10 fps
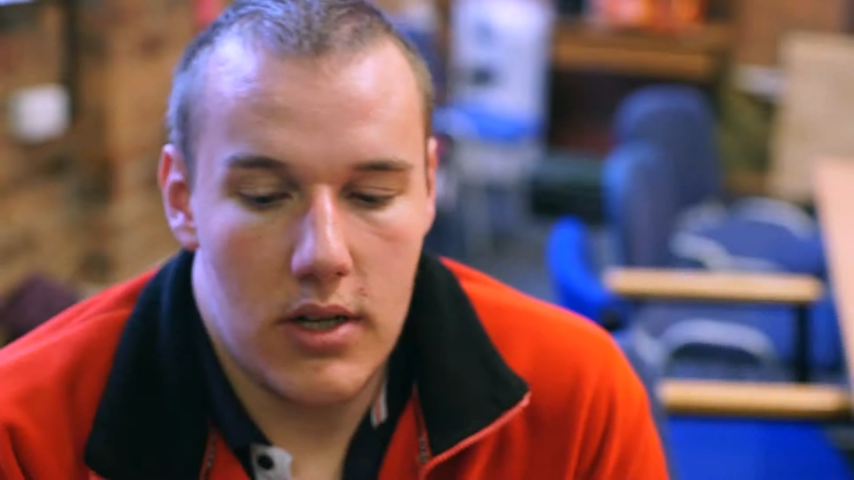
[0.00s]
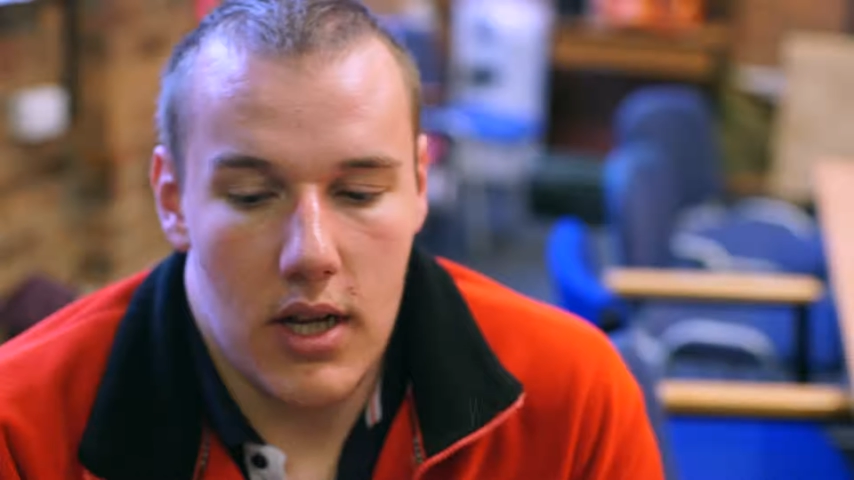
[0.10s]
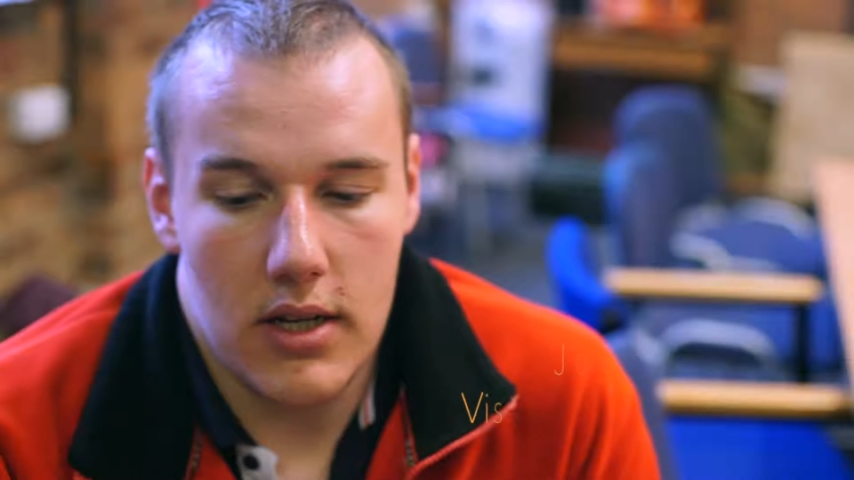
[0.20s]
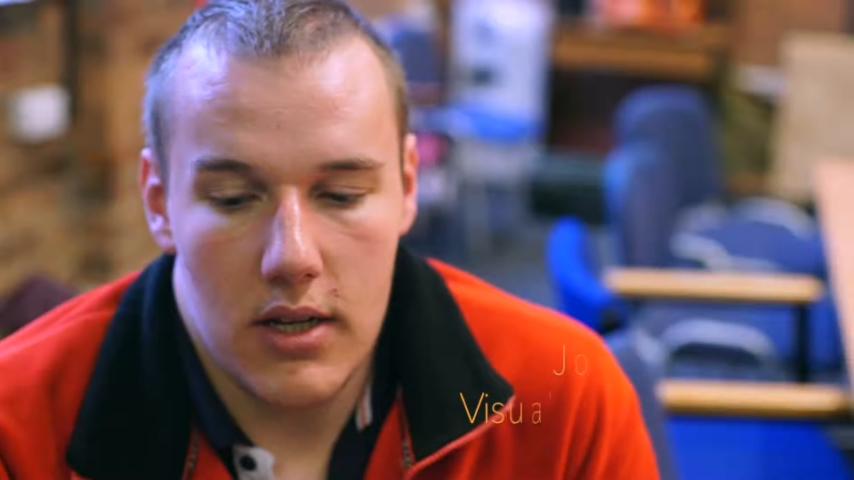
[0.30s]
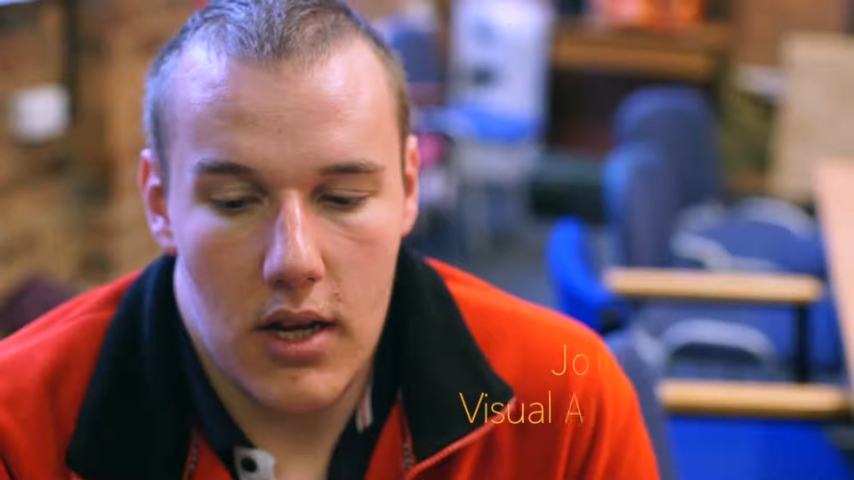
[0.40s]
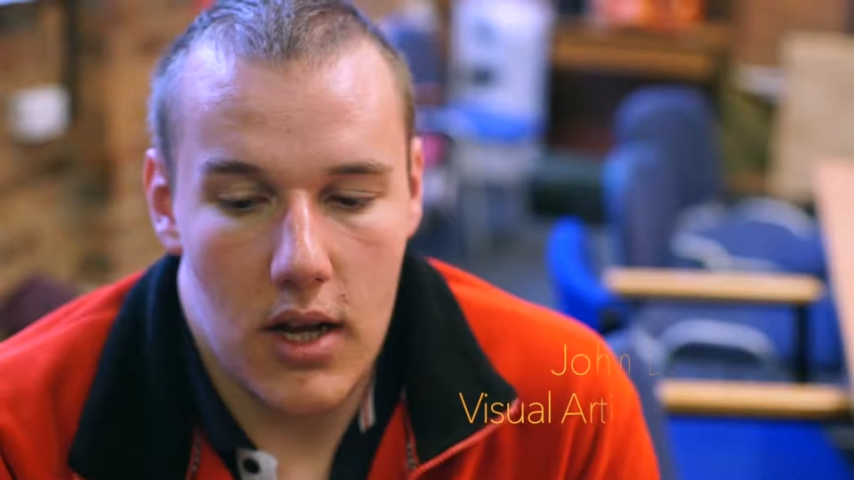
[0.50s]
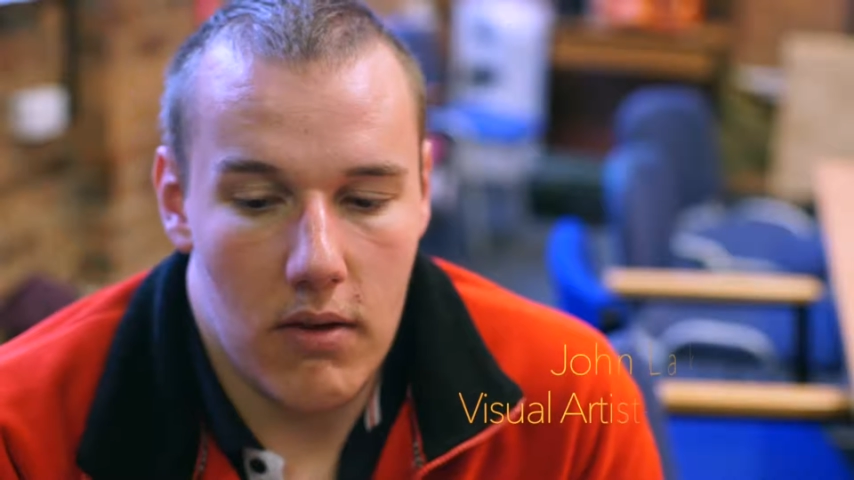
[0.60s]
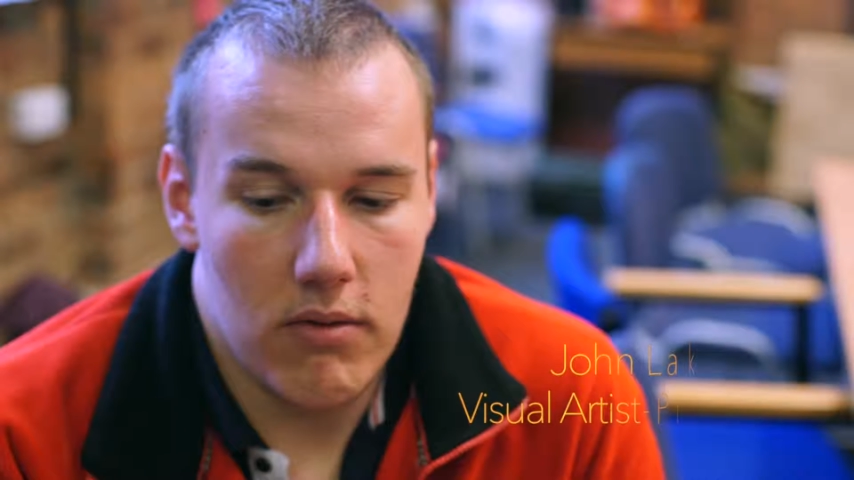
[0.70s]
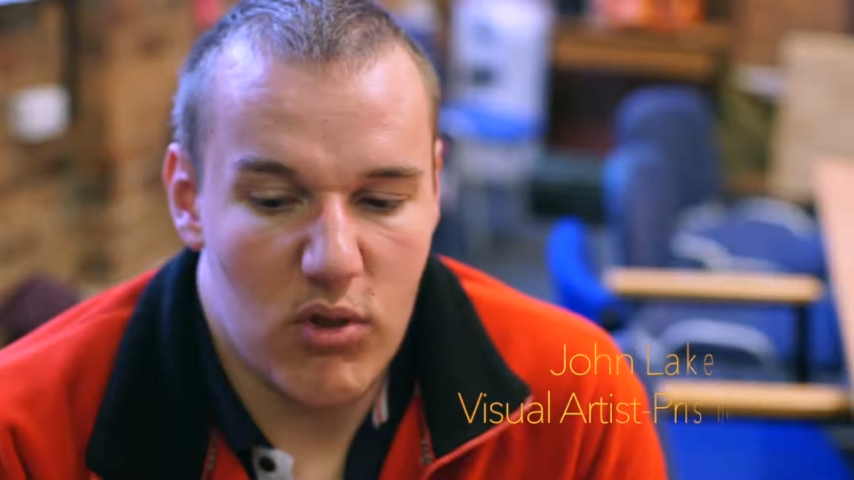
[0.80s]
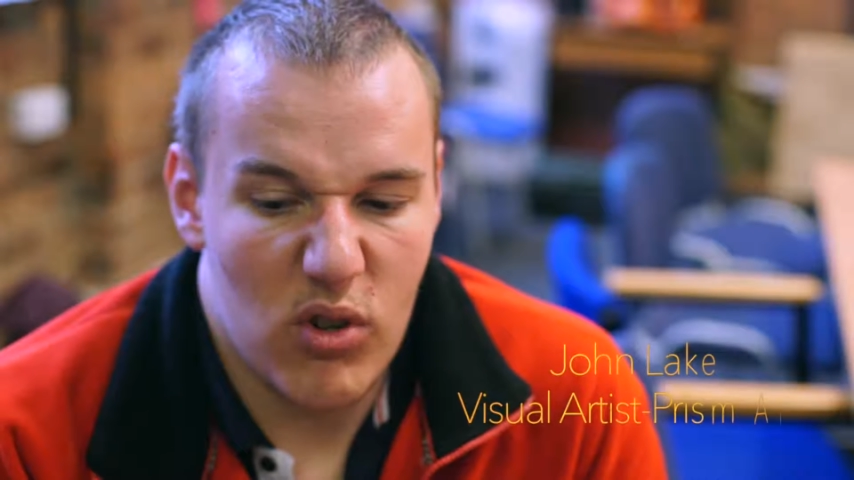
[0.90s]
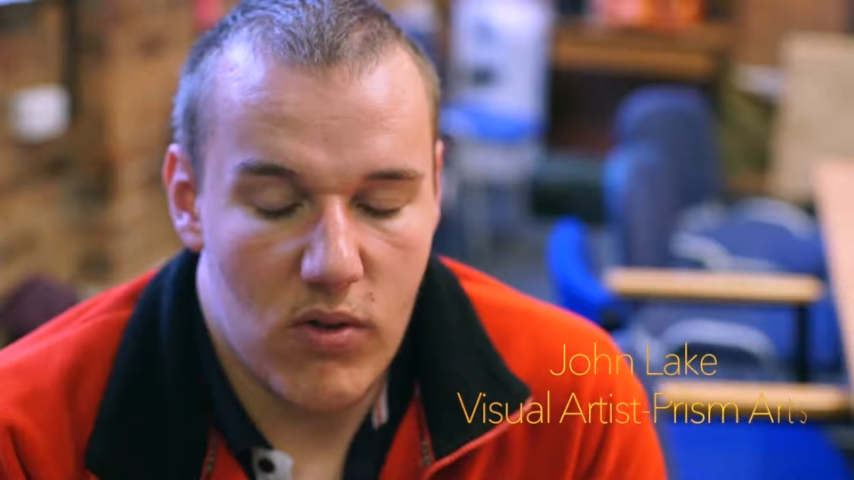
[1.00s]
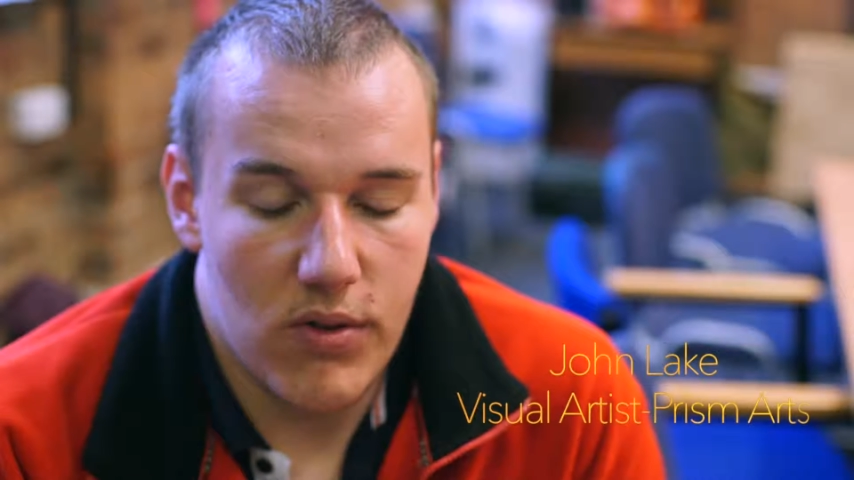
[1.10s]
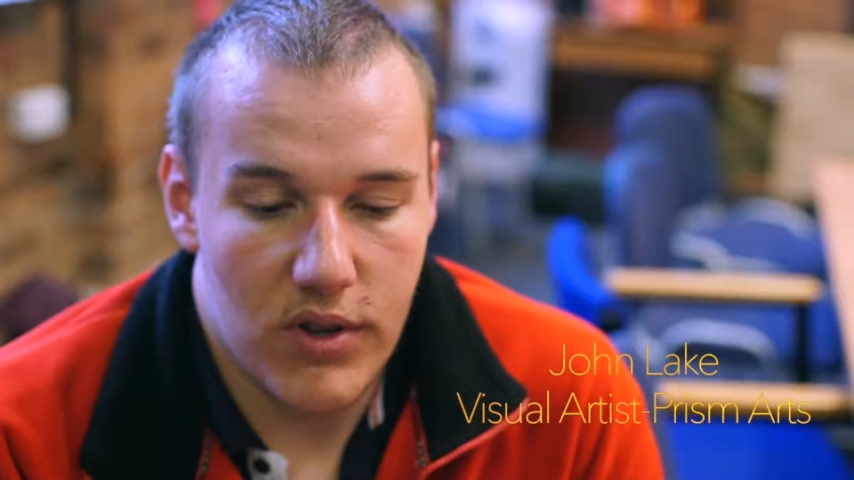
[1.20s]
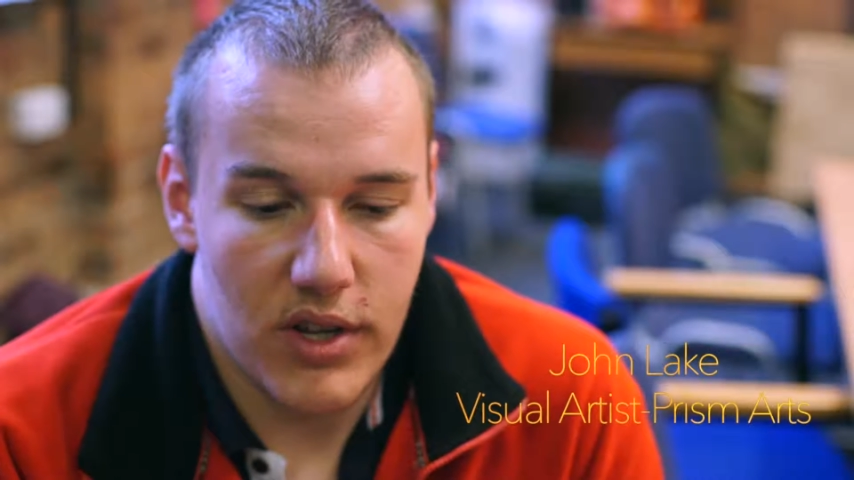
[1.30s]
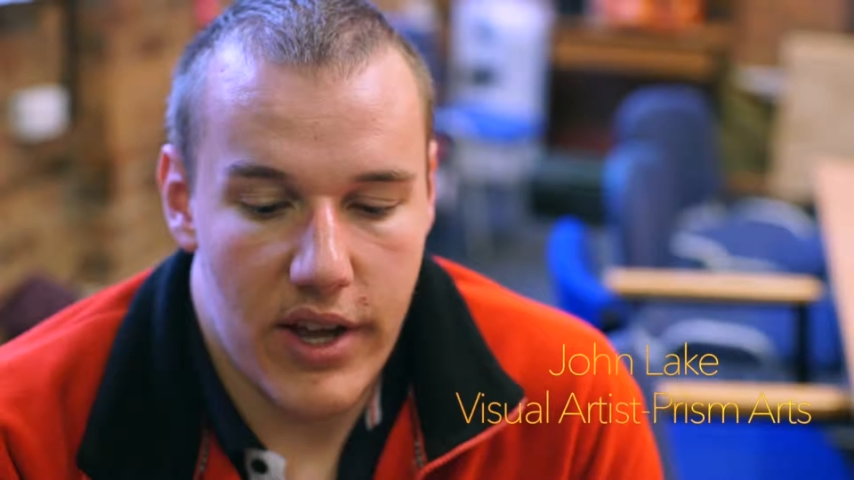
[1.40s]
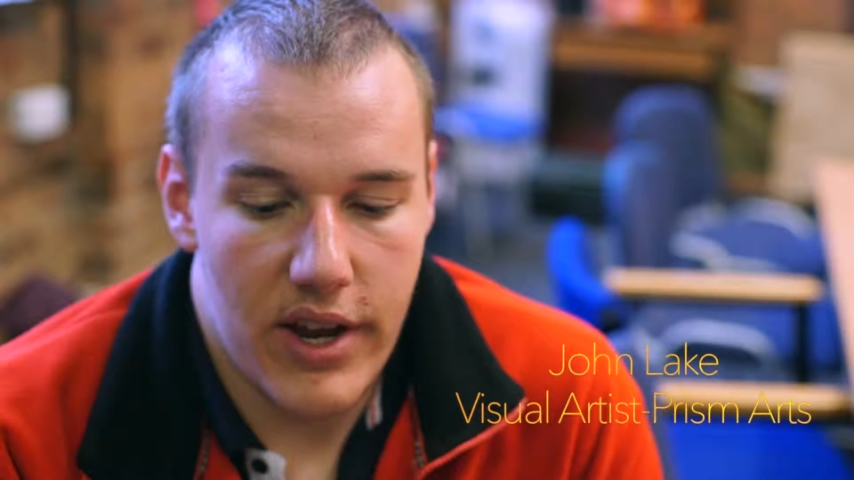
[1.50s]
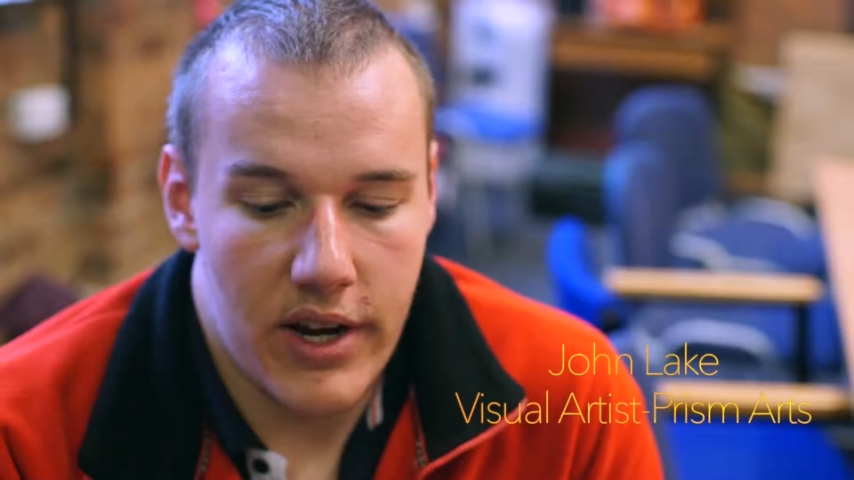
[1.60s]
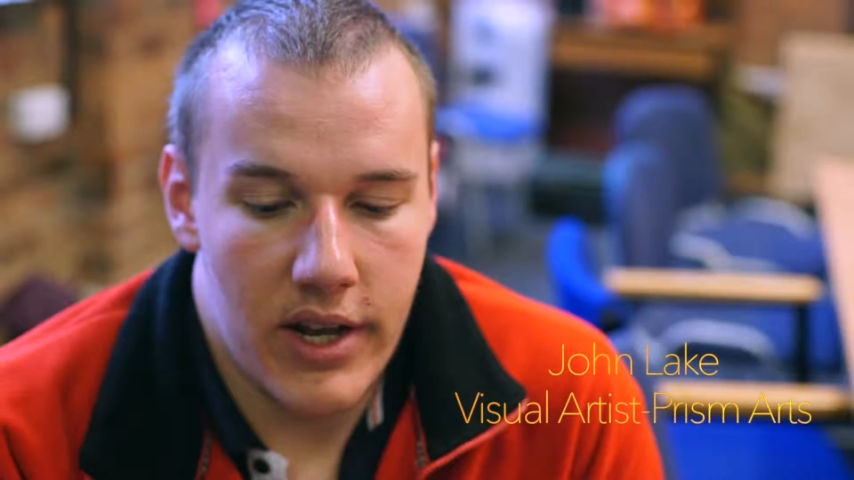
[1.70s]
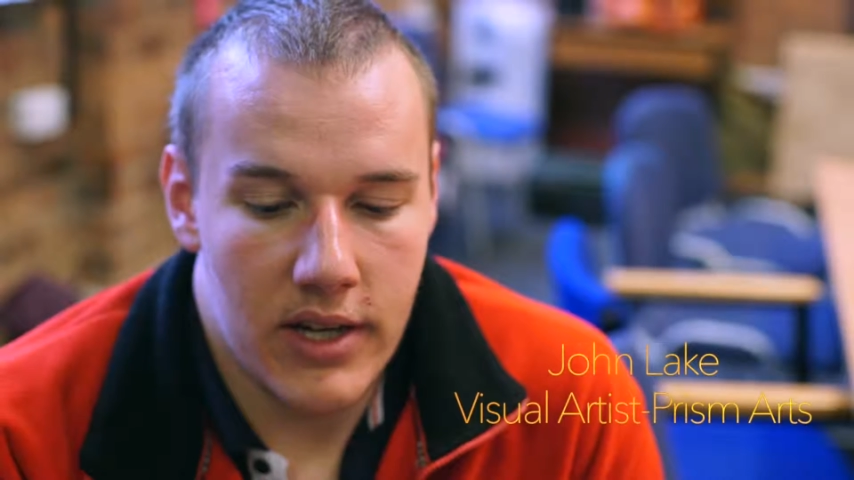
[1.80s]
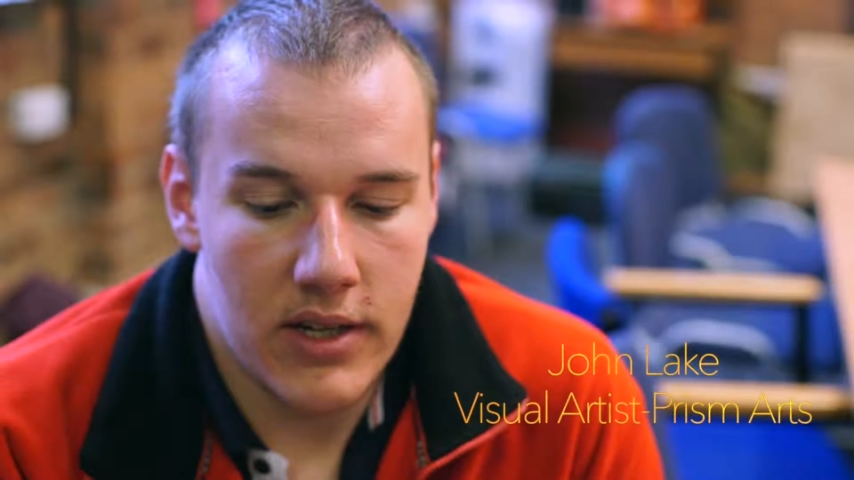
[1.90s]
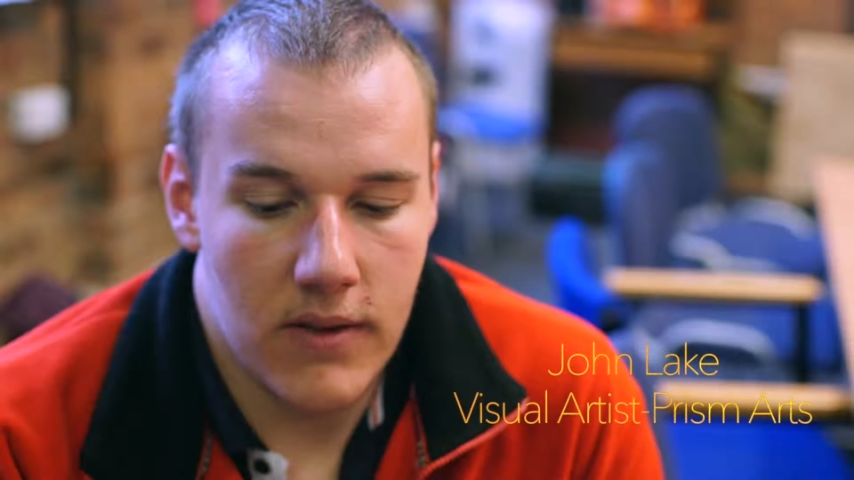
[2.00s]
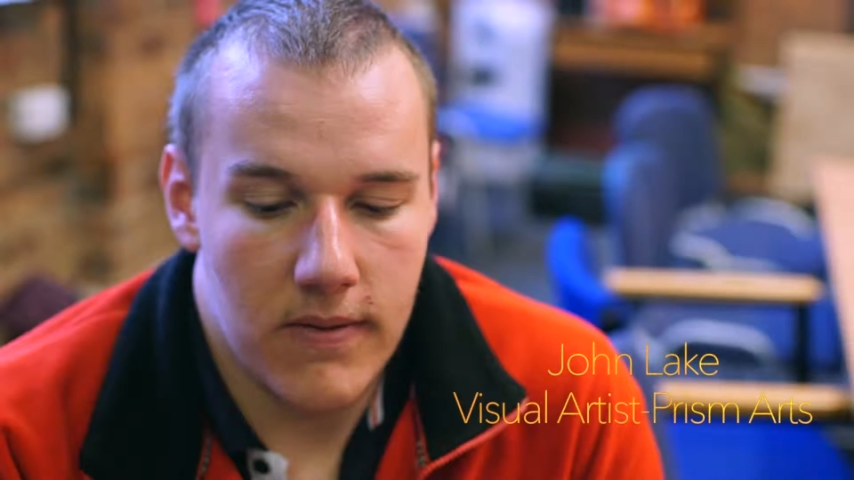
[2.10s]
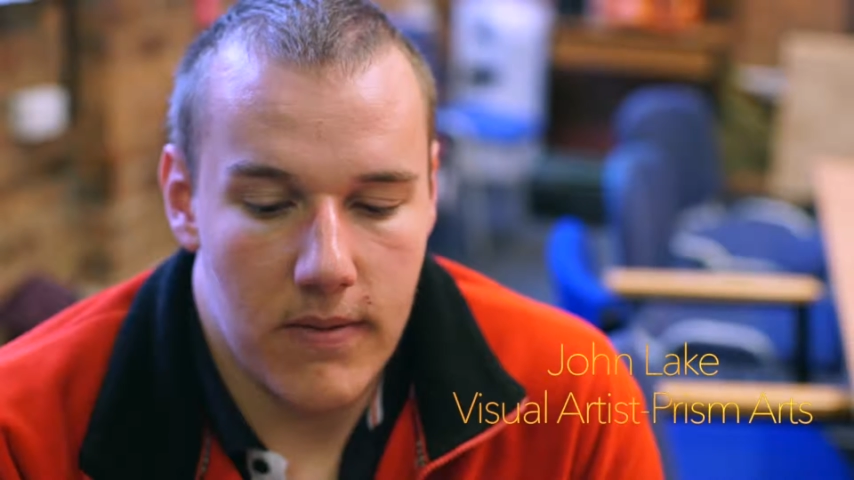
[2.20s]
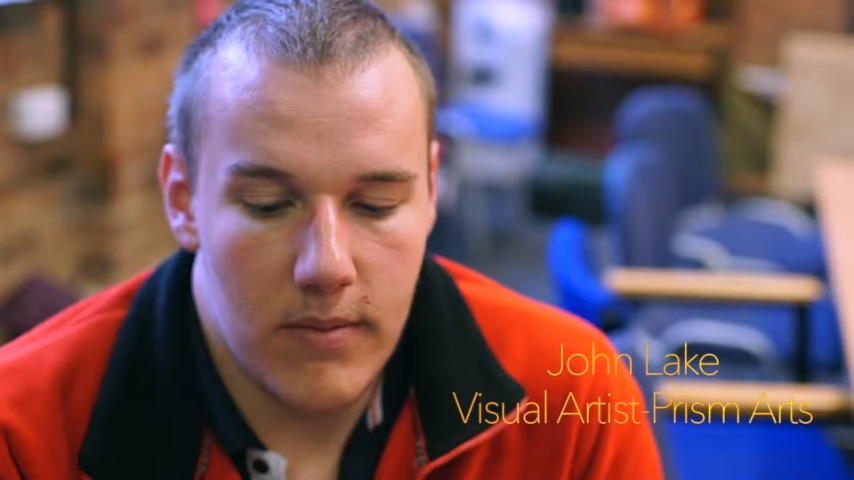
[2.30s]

that I was quite getting a hand of